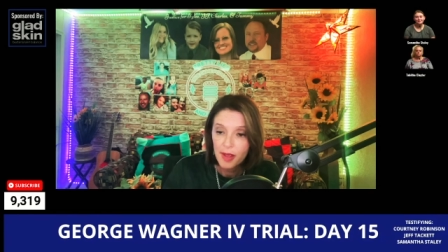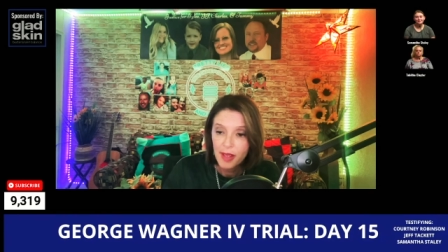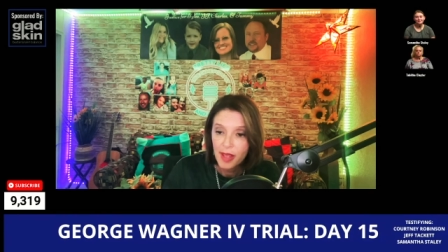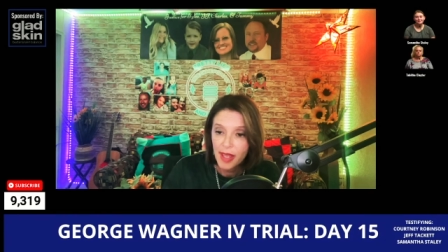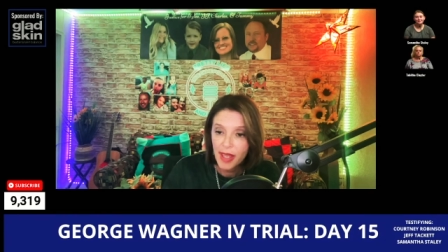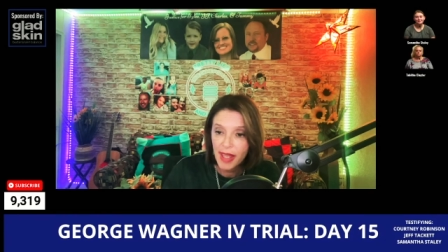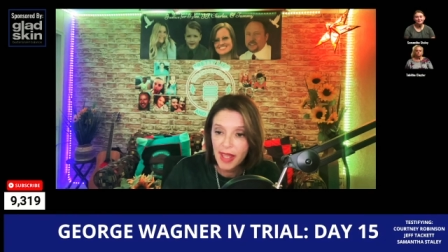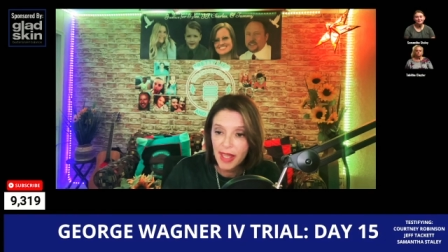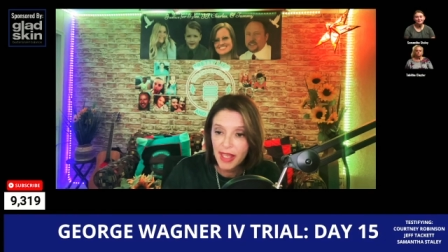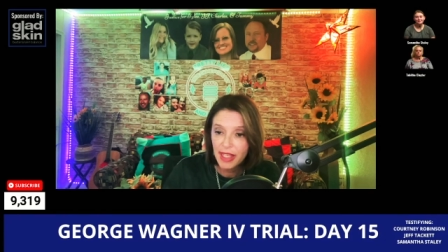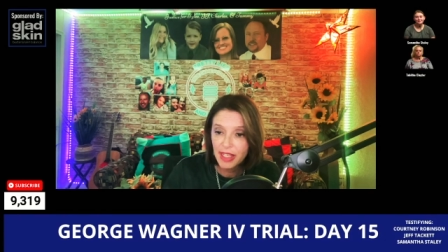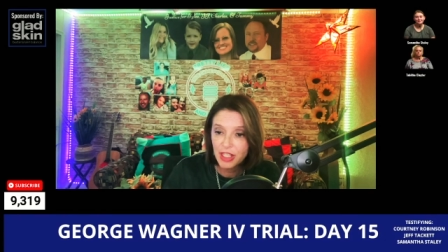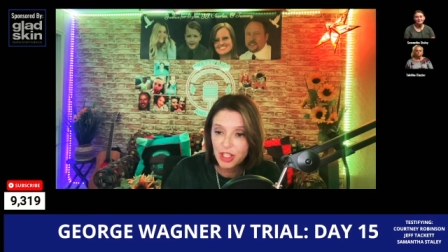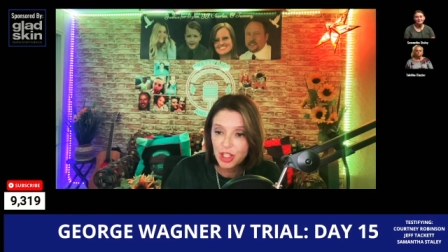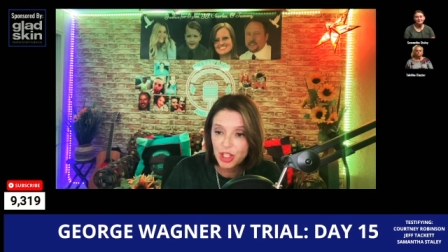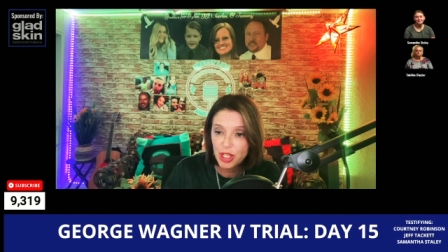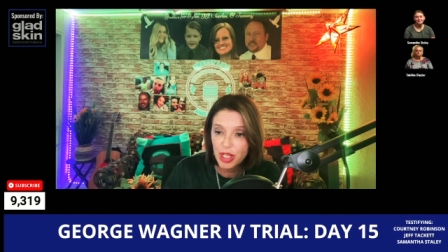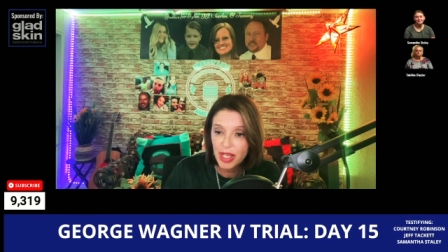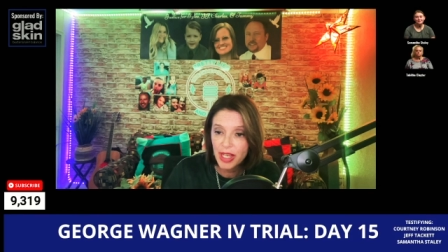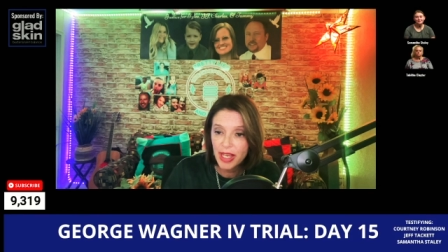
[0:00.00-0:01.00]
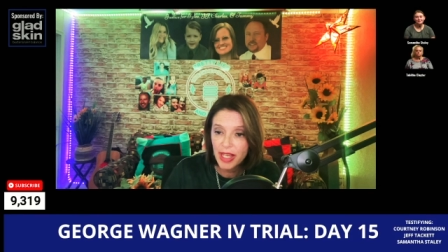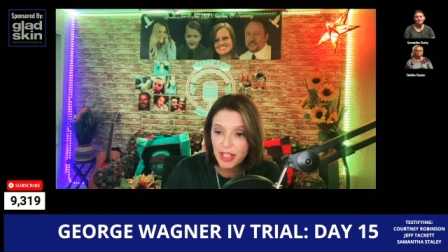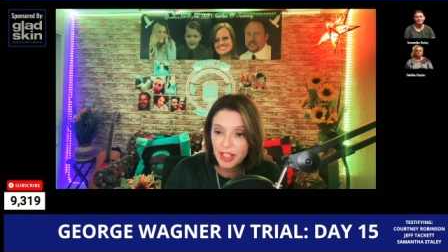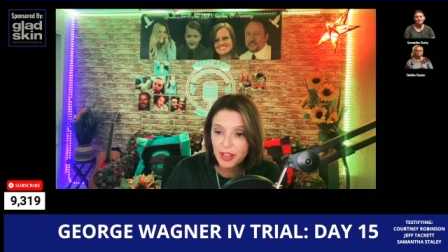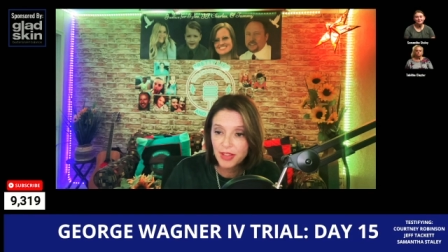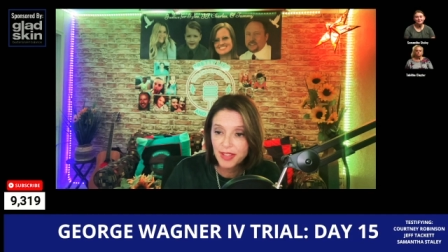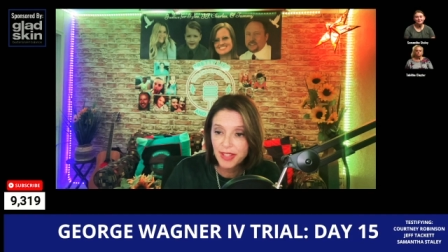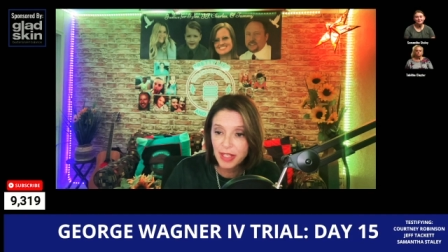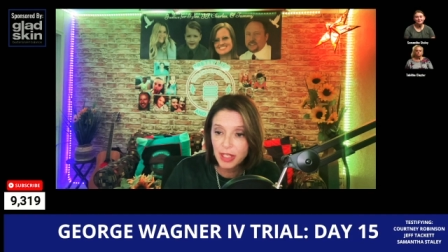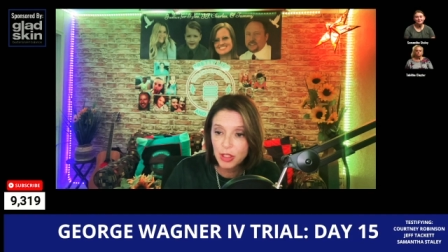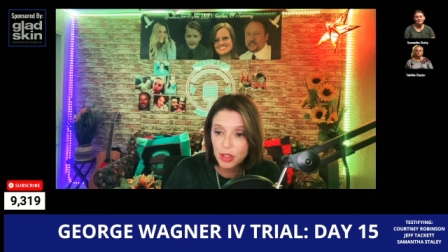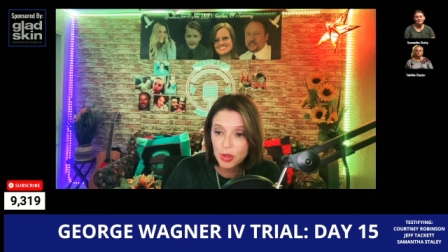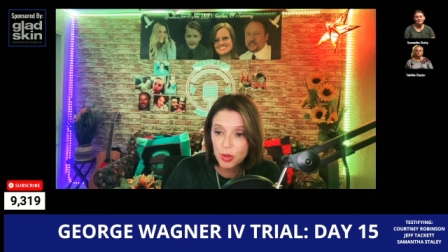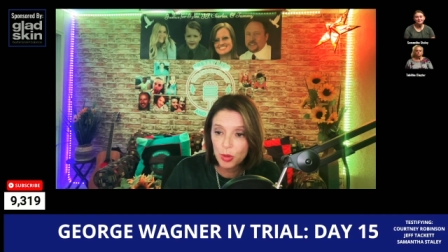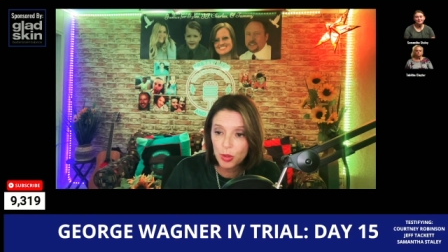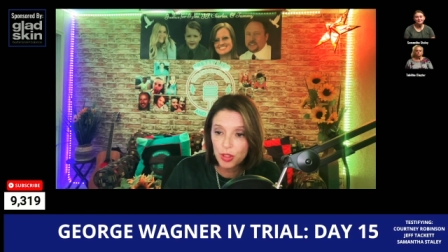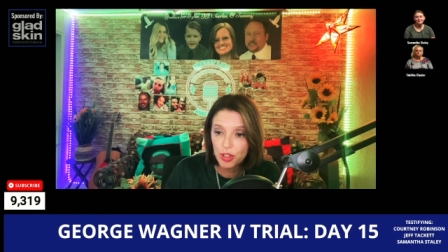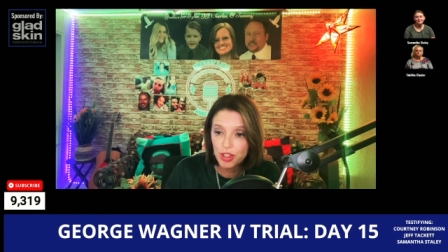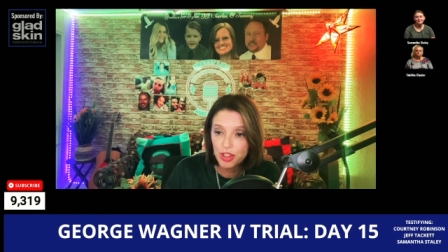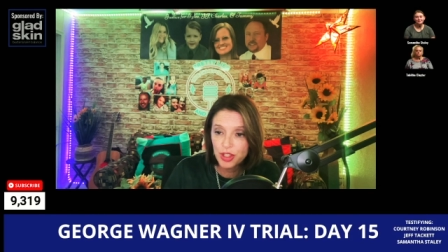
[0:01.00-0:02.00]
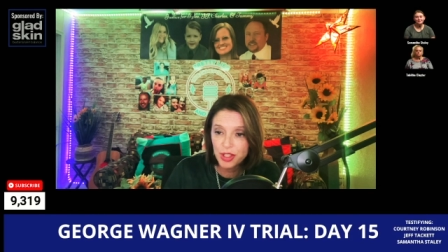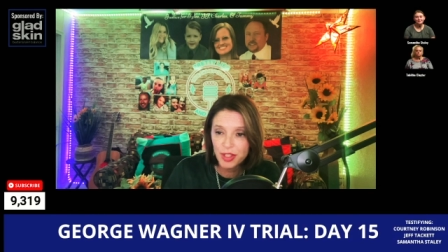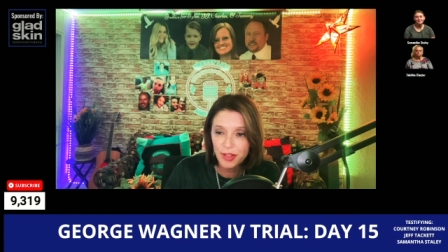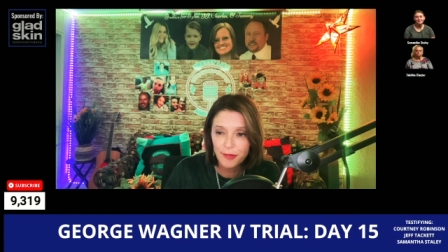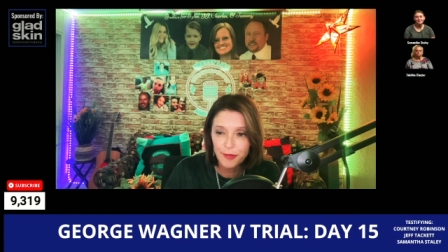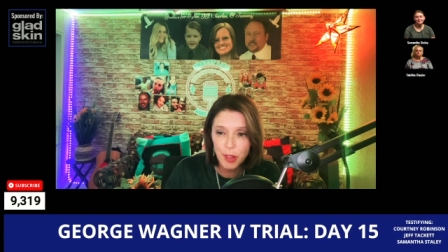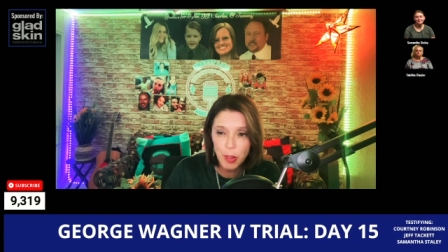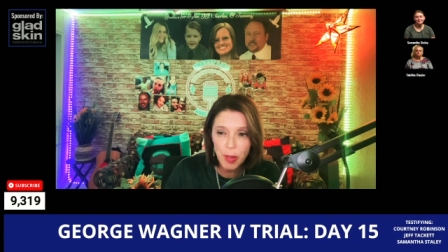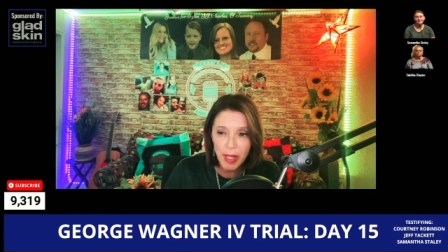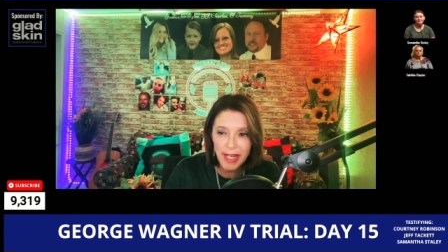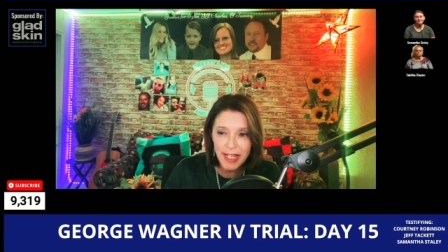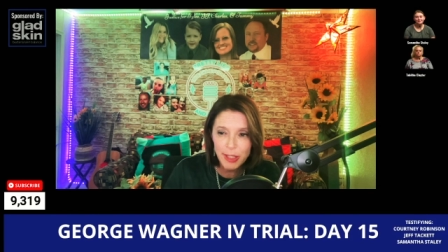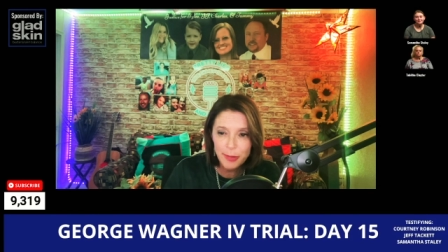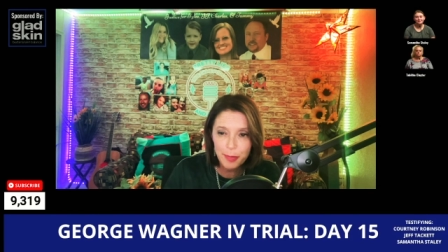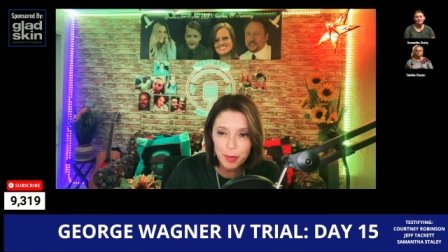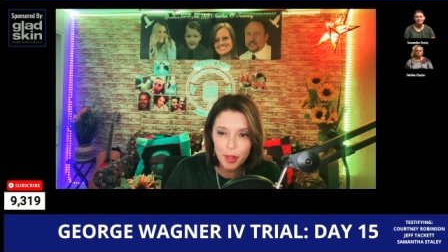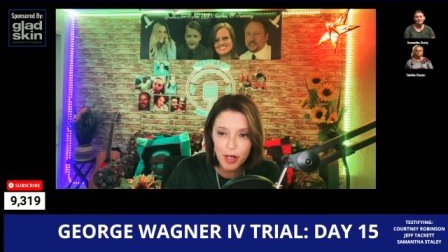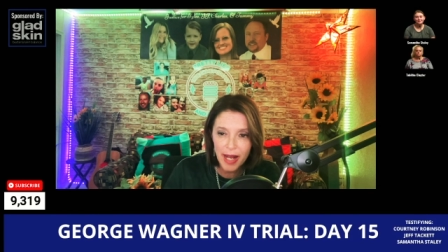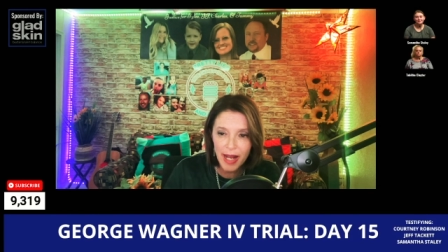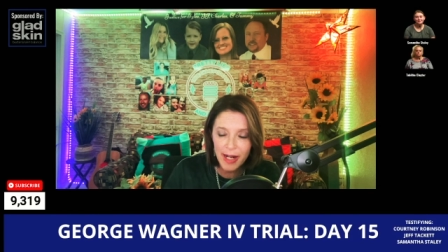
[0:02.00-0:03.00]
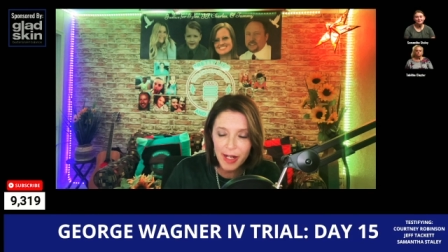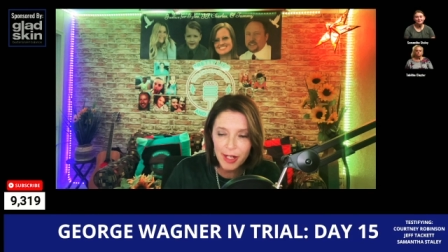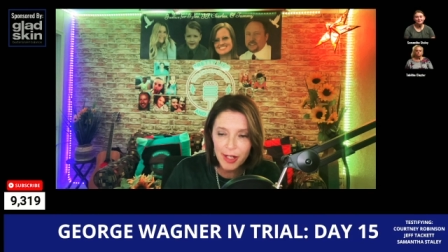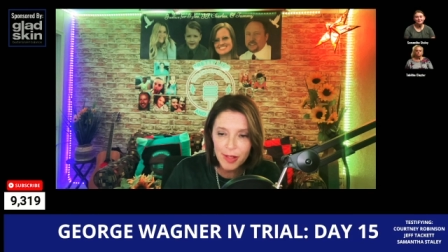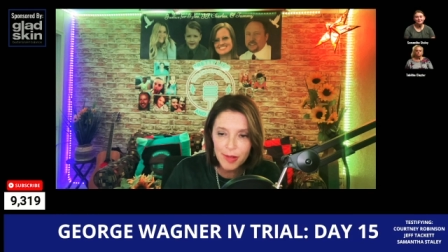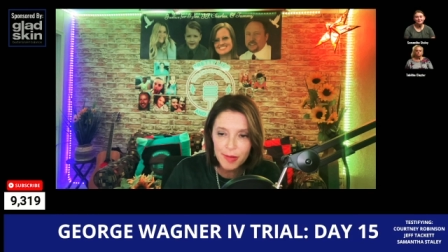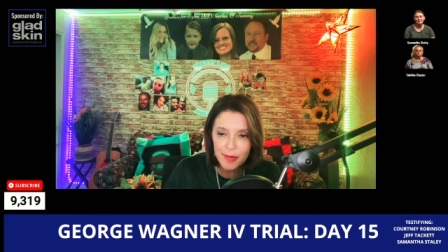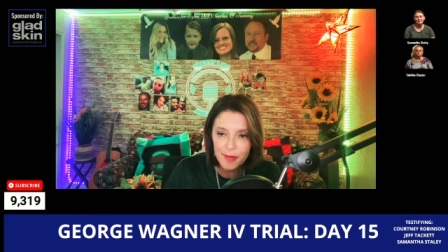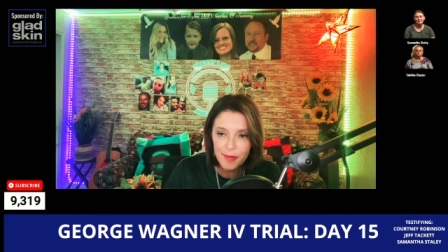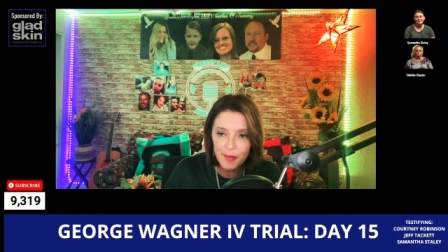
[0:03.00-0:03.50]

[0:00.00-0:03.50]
And she had seen George just a few days prior.